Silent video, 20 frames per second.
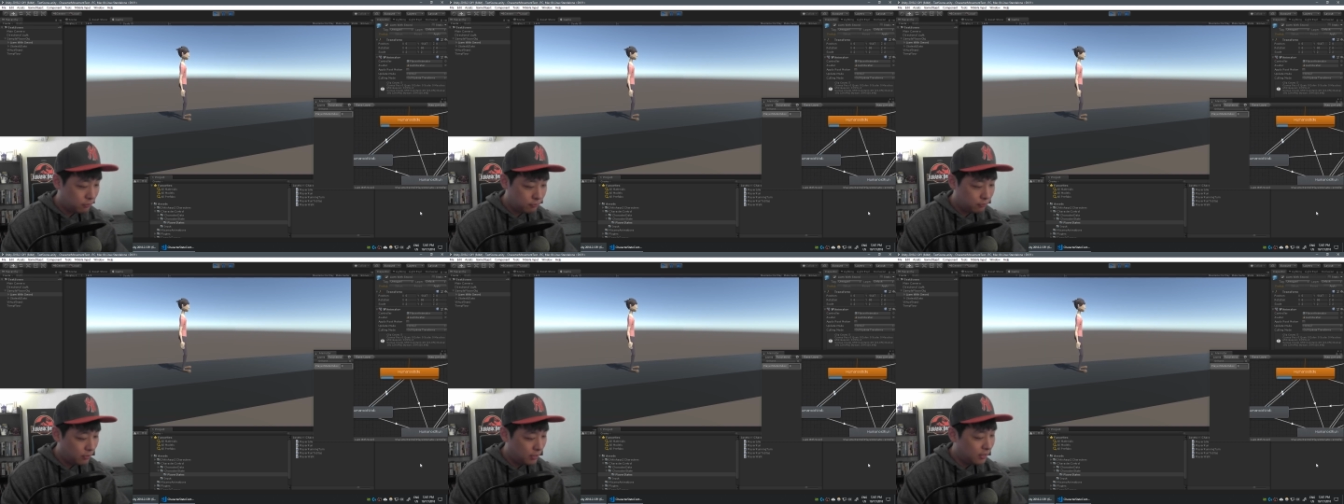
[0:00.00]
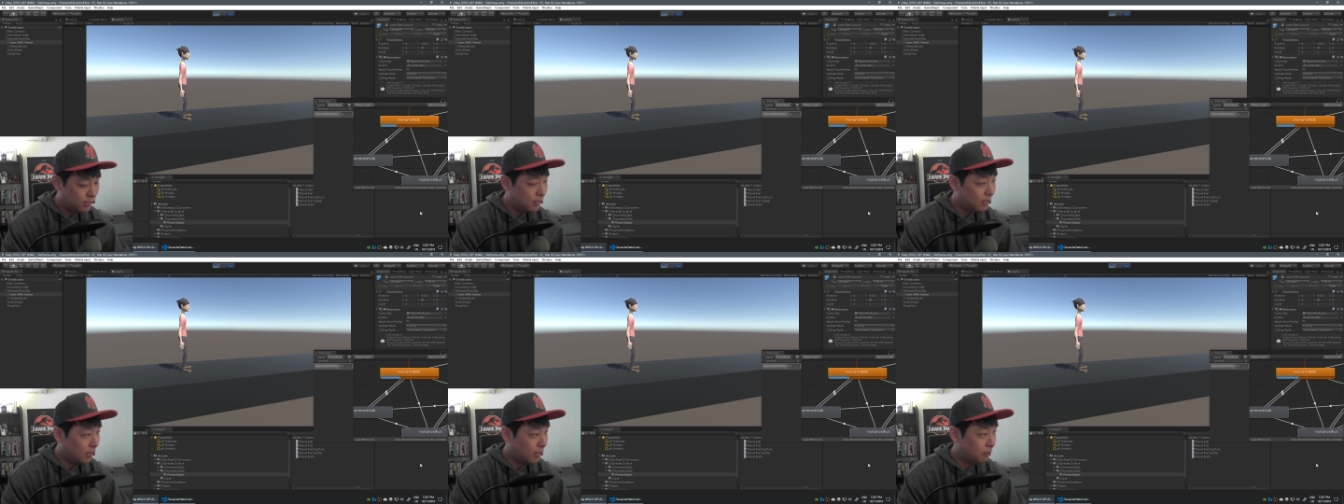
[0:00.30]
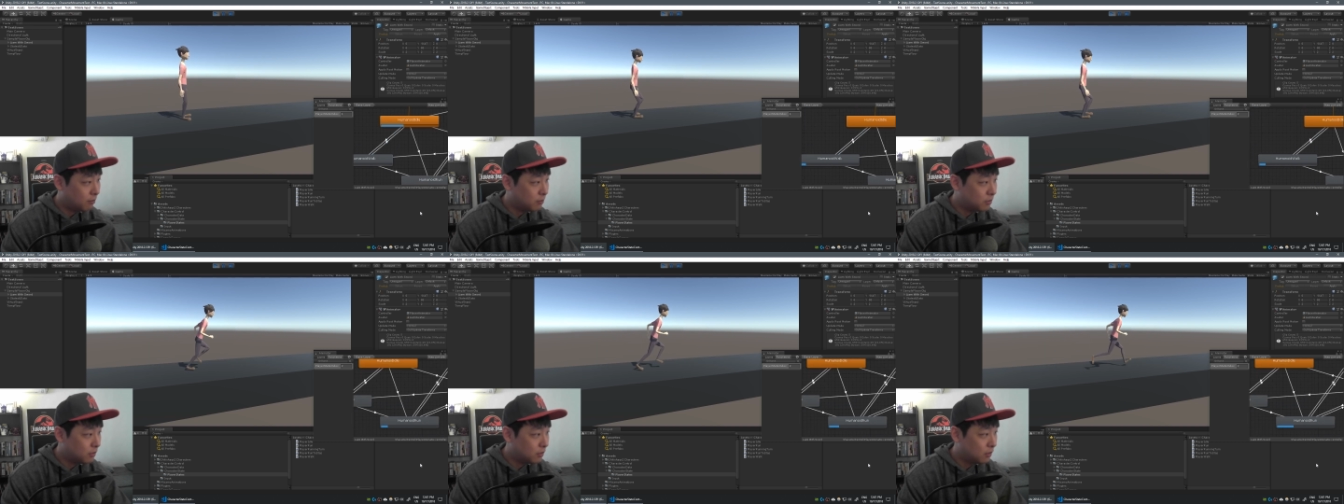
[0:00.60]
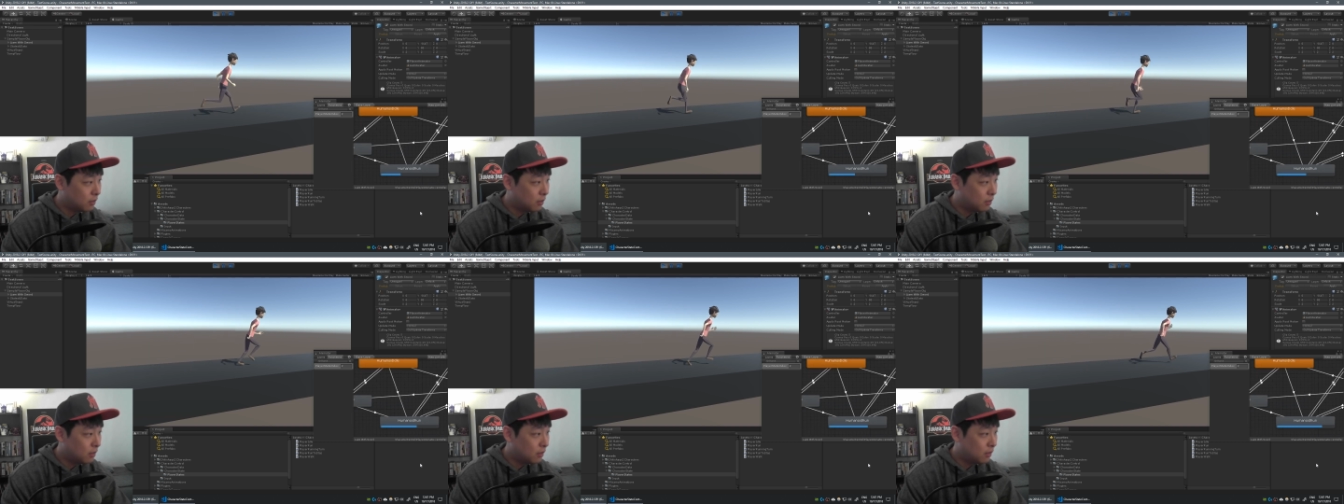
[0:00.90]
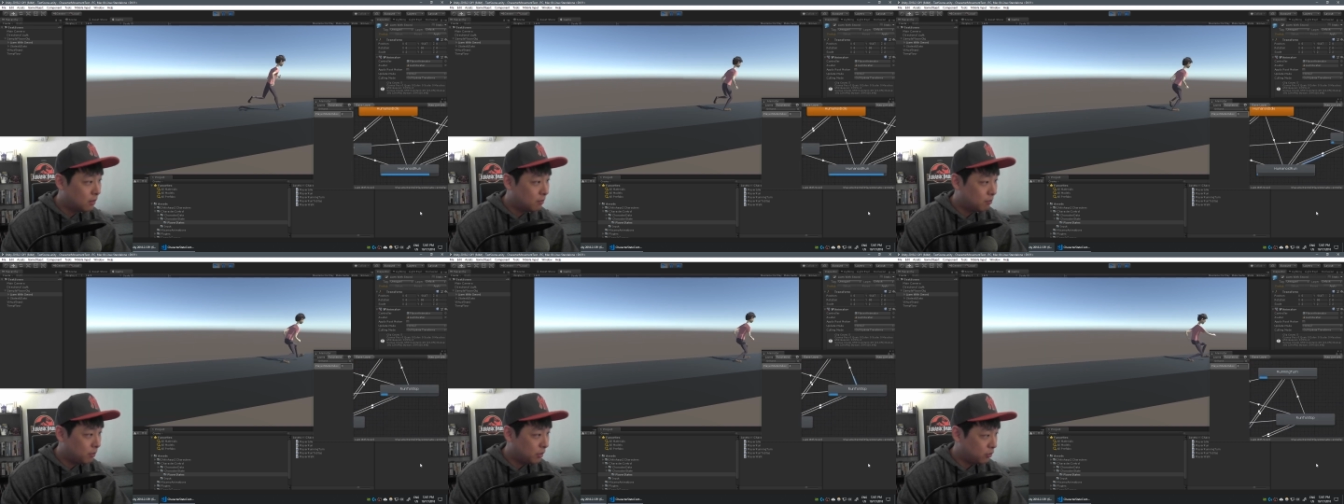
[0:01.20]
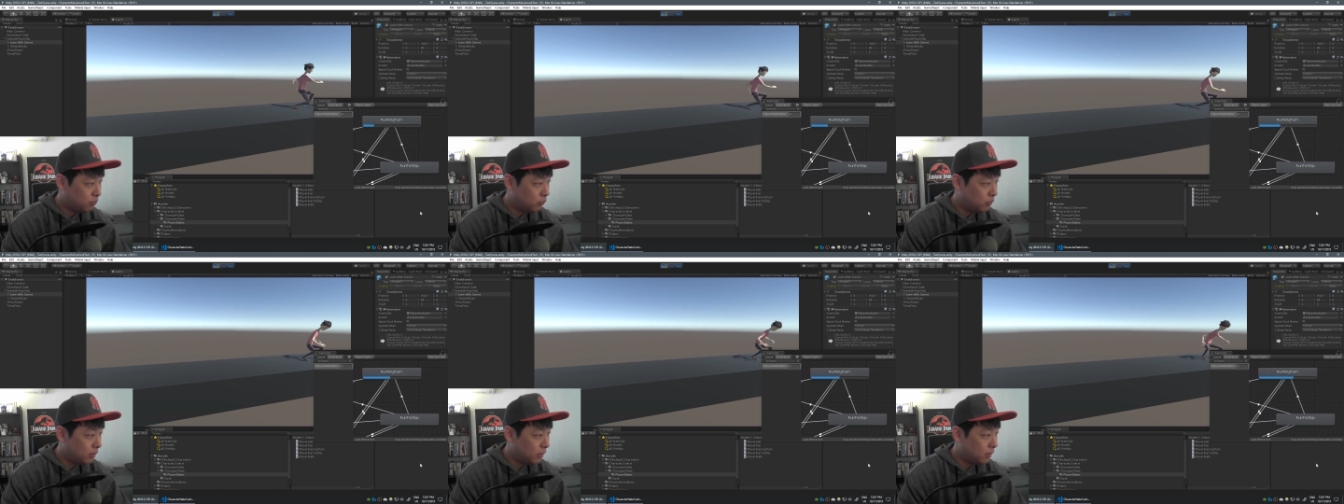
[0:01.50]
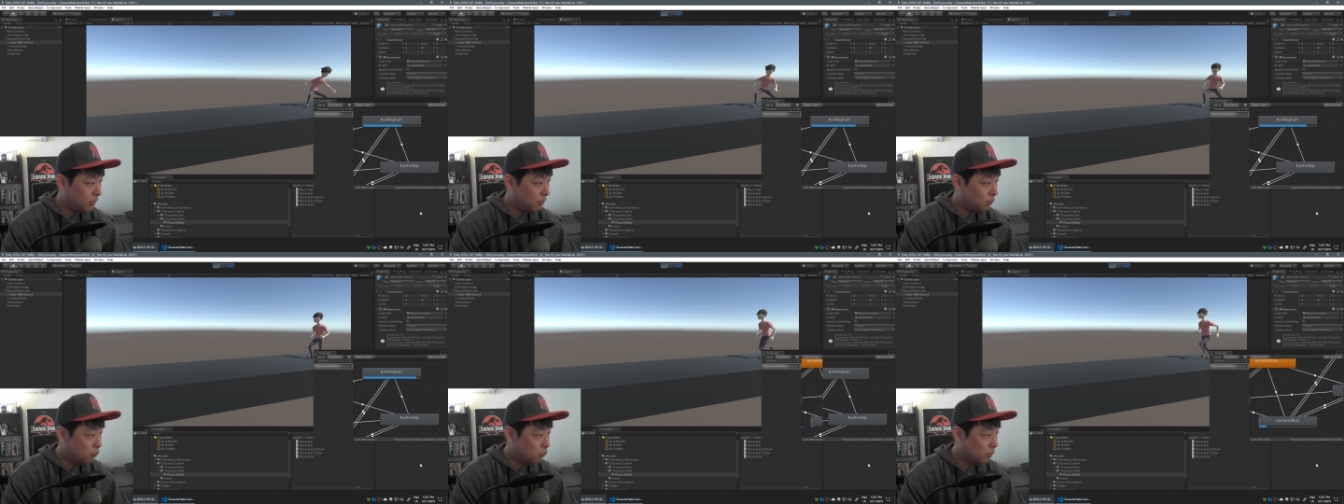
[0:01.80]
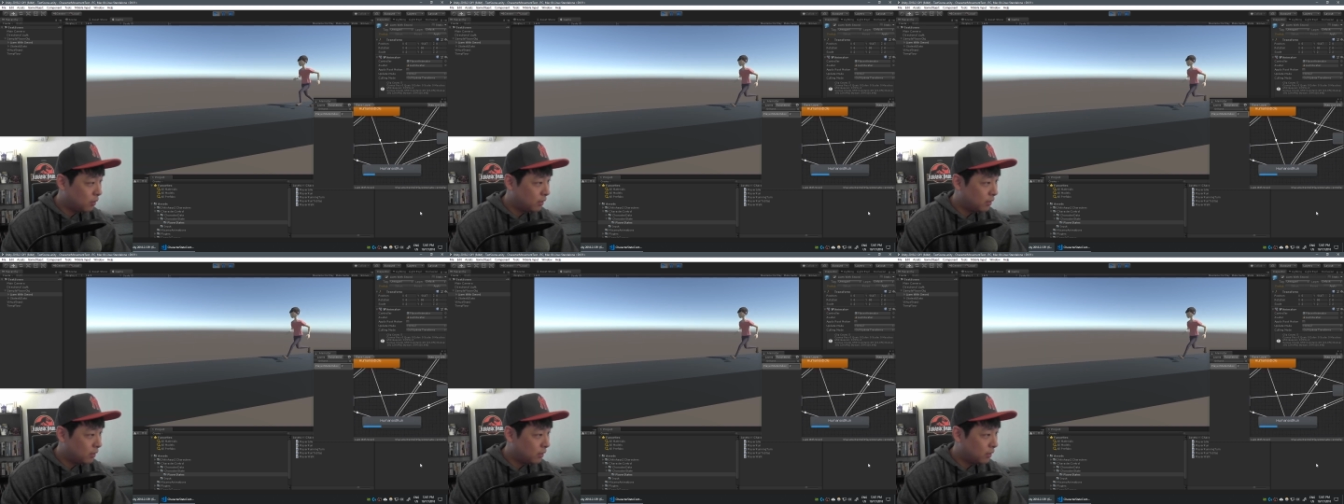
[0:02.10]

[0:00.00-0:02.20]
for any games between